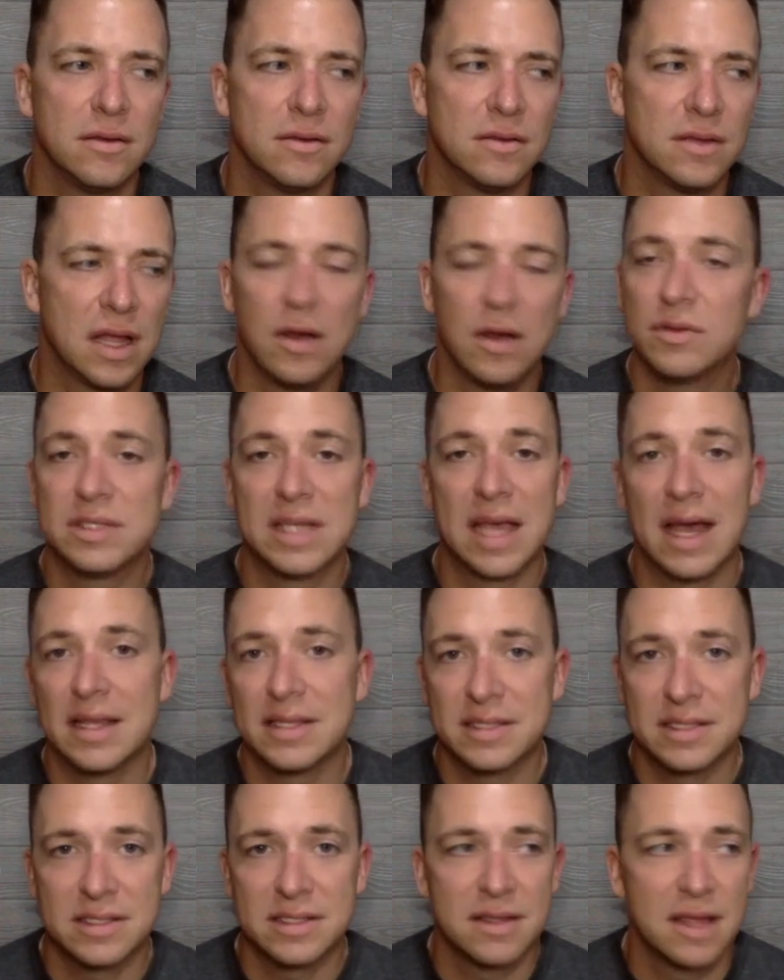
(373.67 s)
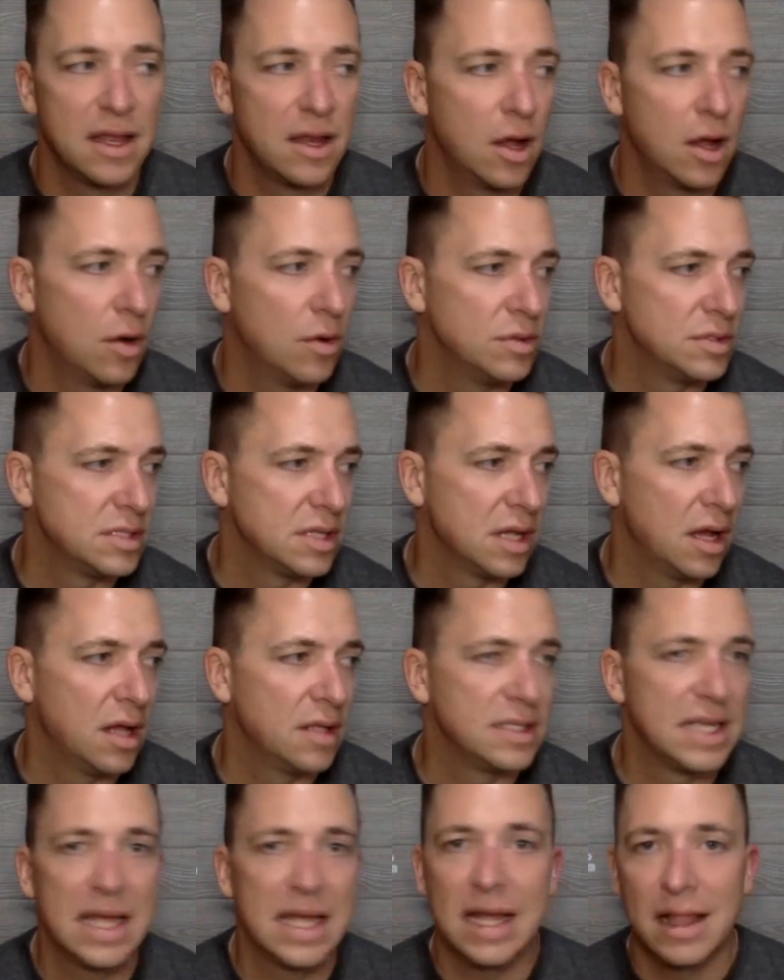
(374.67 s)
they don't test, they don't
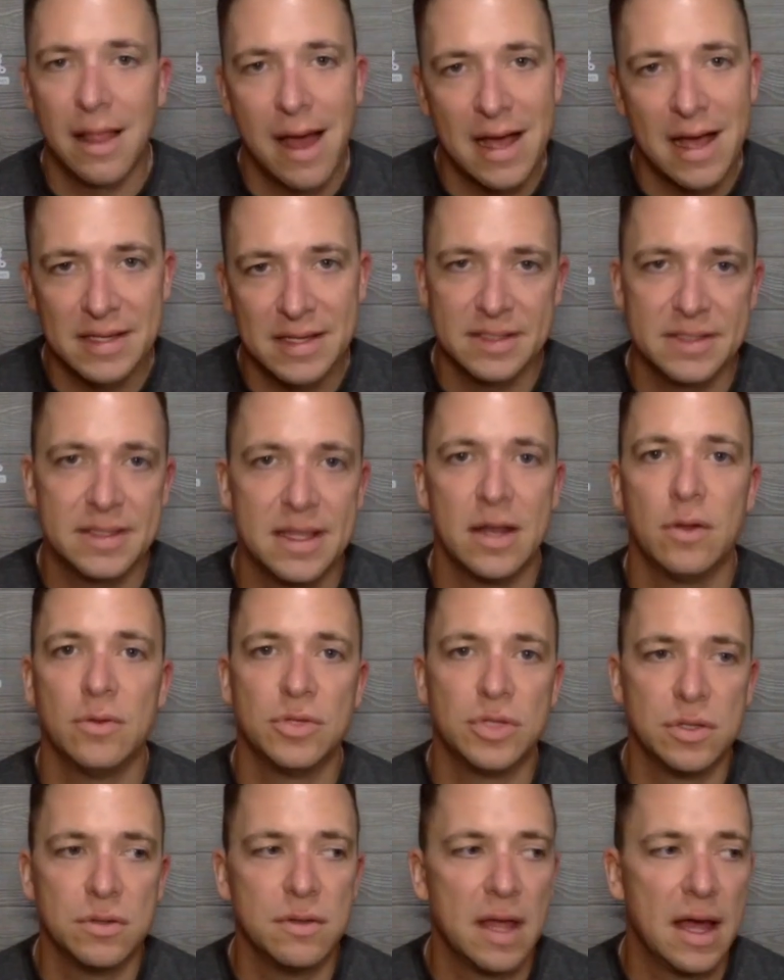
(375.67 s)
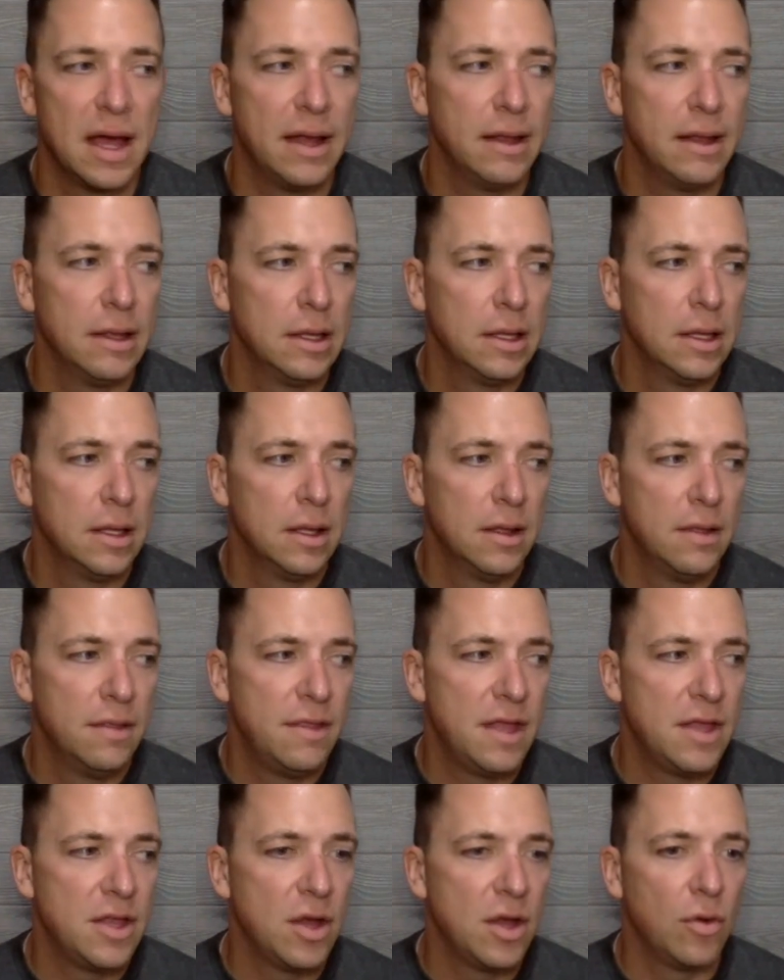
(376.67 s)
uh, take classes, they don't do that.
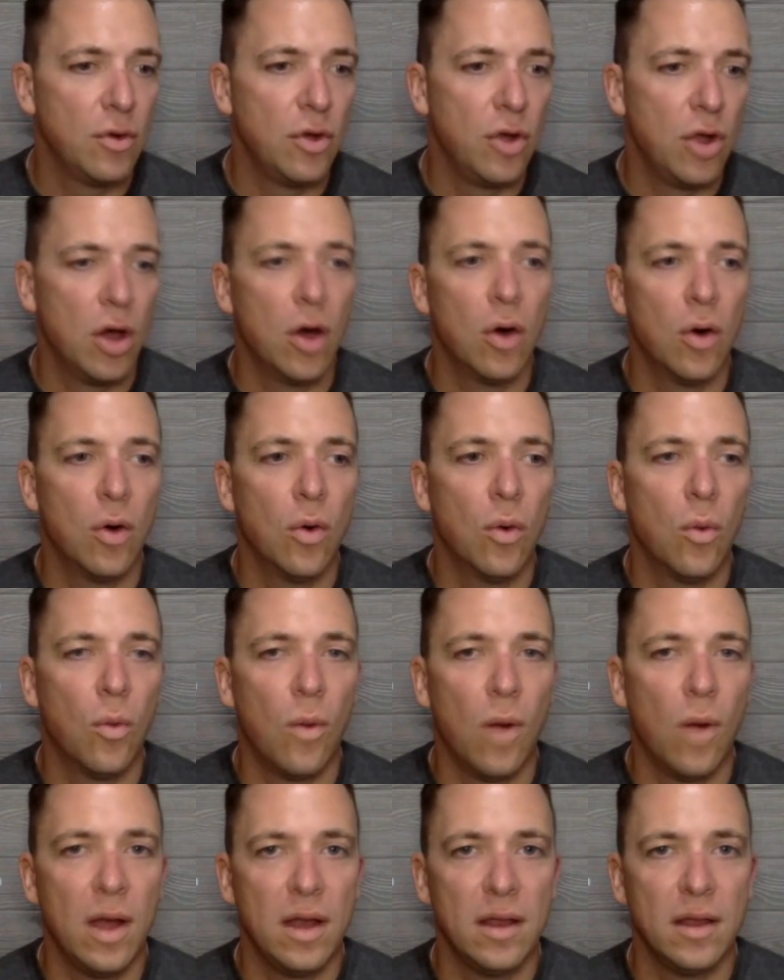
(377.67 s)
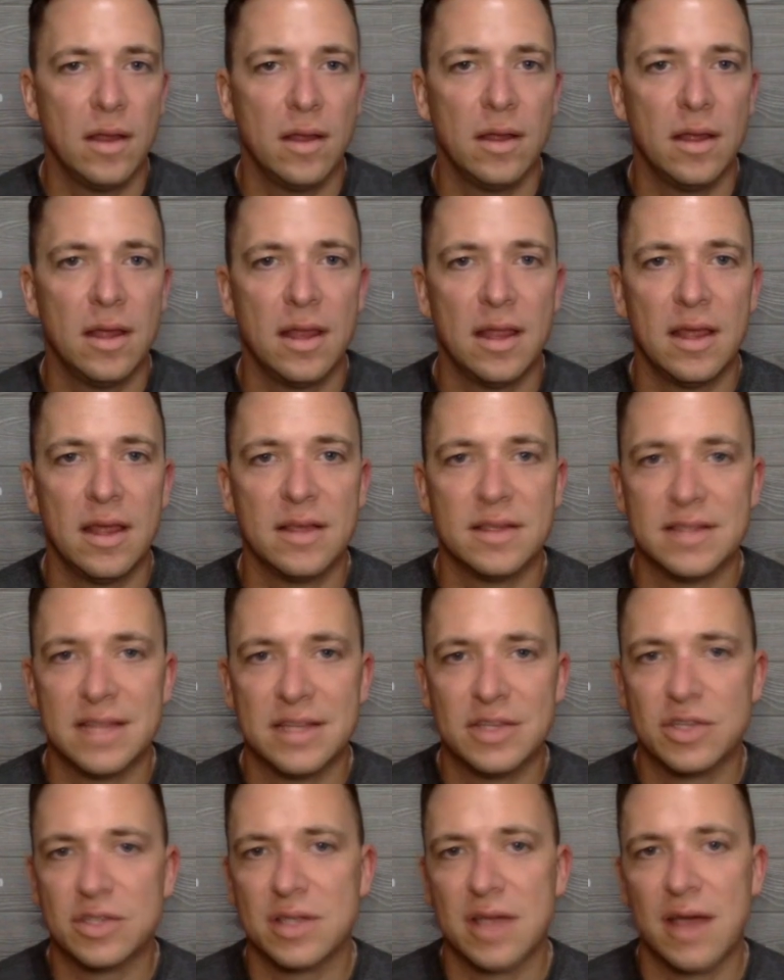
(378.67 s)
They don't know what it is. They
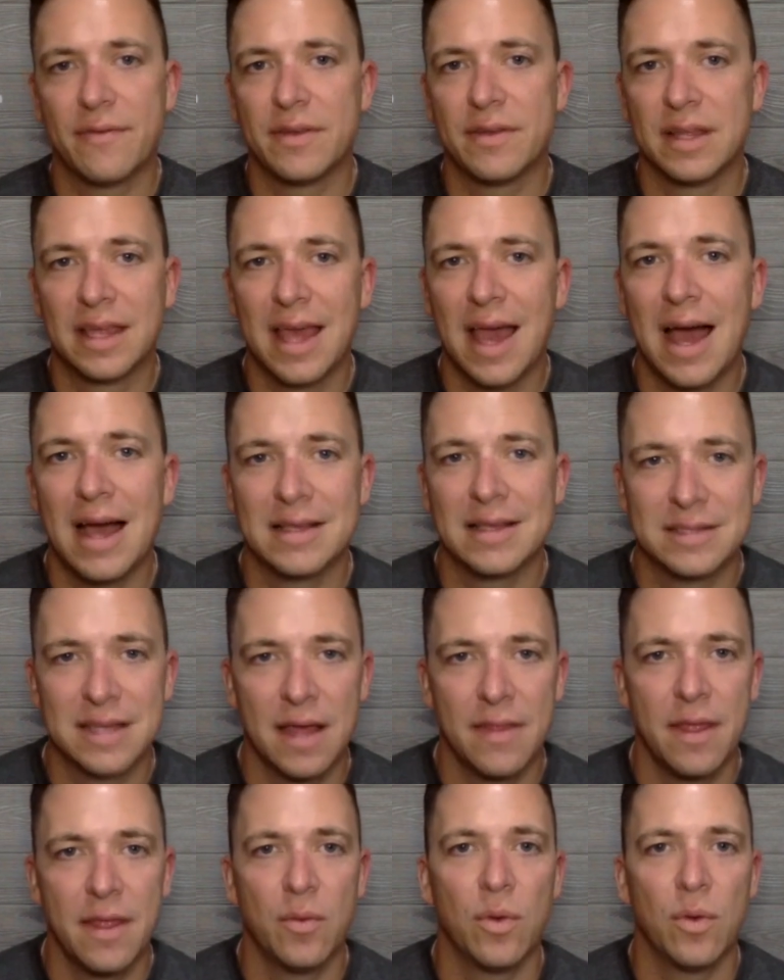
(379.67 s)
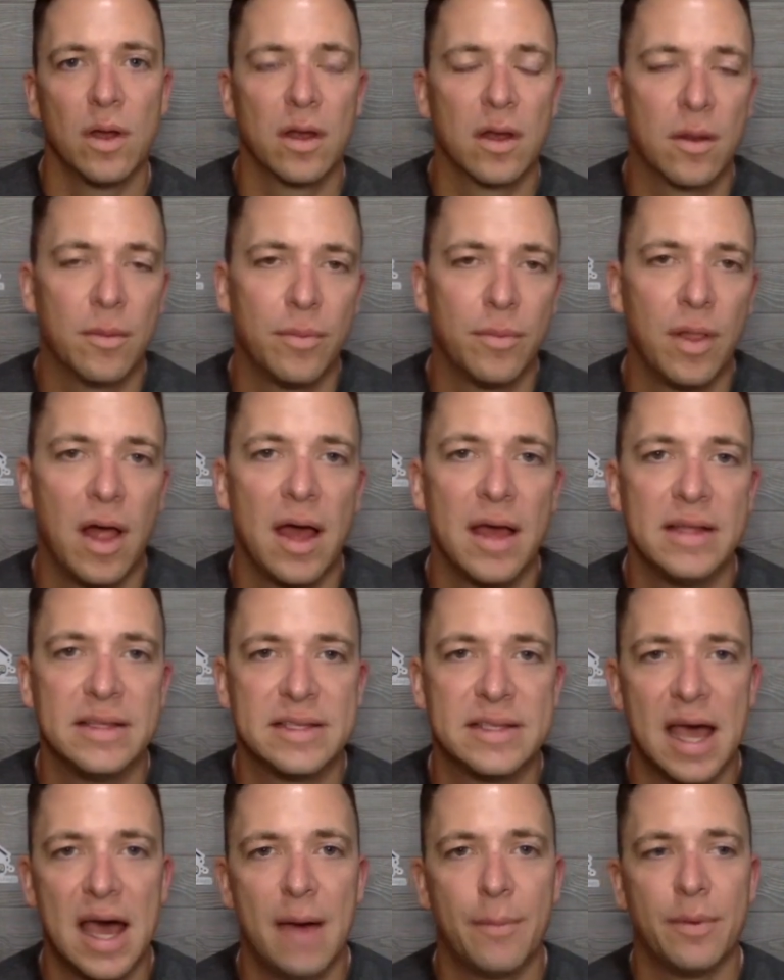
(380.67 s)
just have to guess. And then when
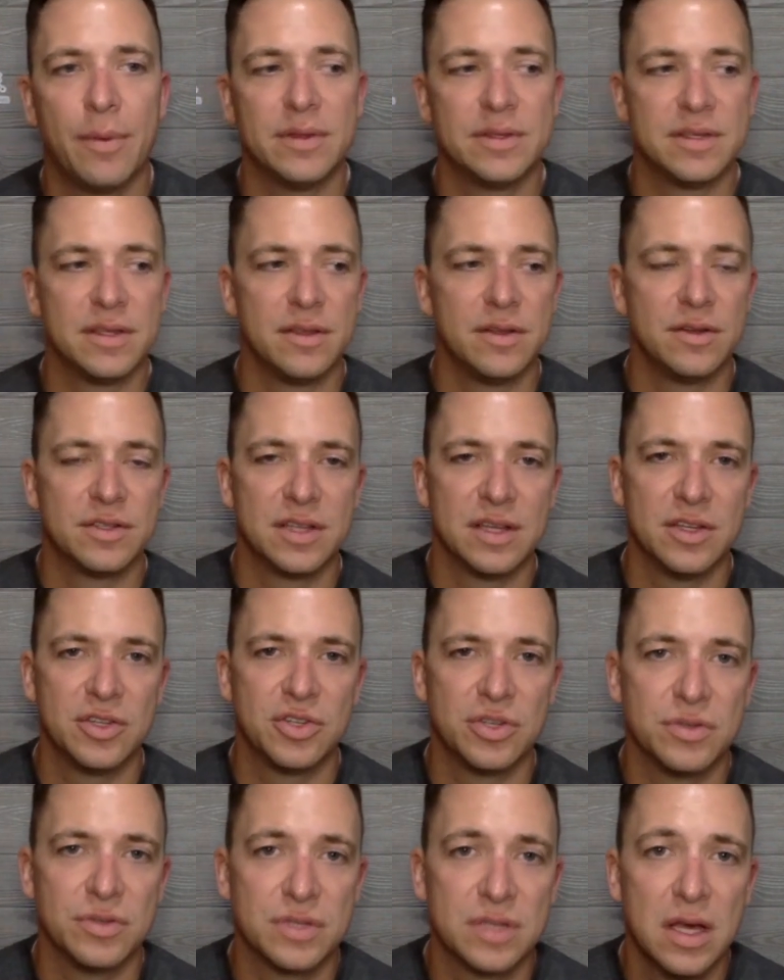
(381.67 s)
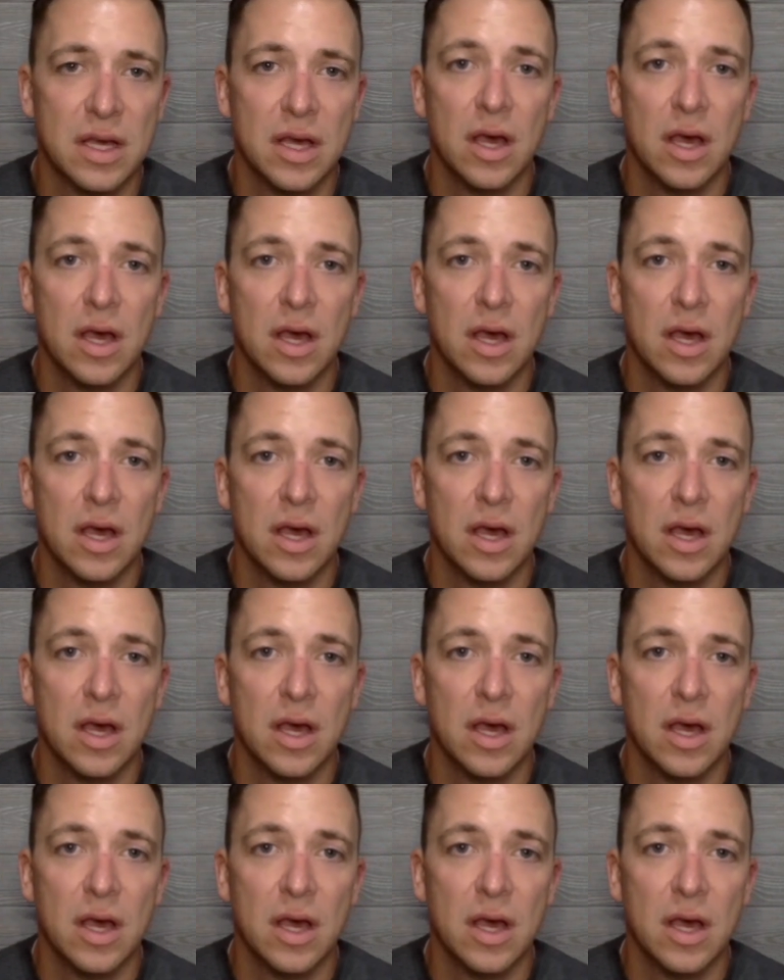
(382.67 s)
compliance happens and there's issues,